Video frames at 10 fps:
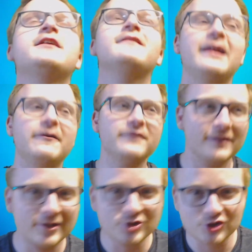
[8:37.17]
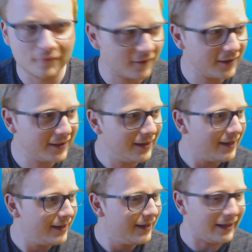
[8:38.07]
levitation thing,
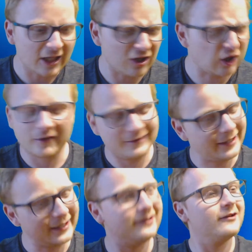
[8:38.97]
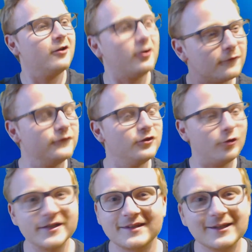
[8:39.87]
and then like a lot of
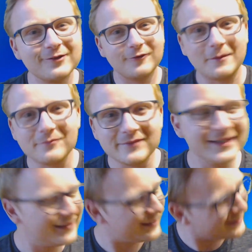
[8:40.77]
noise and rumbling, like